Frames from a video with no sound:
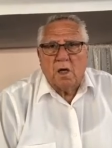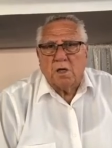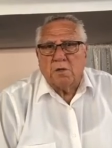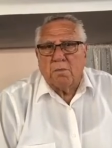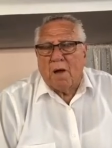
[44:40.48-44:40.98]

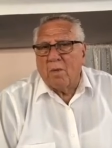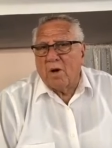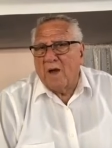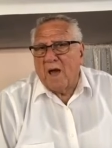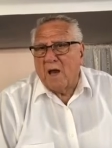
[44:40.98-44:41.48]
is mom
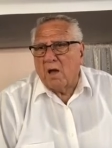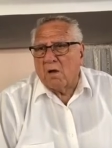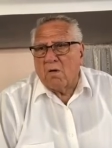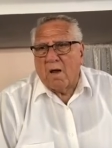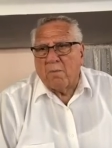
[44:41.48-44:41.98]
or
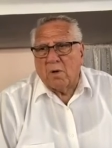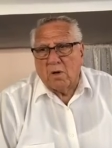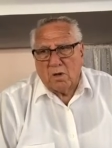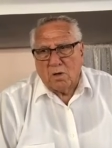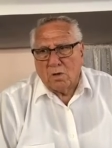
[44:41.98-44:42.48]
daddy or
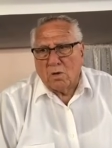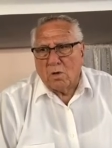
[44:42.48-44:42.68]
grandpa or,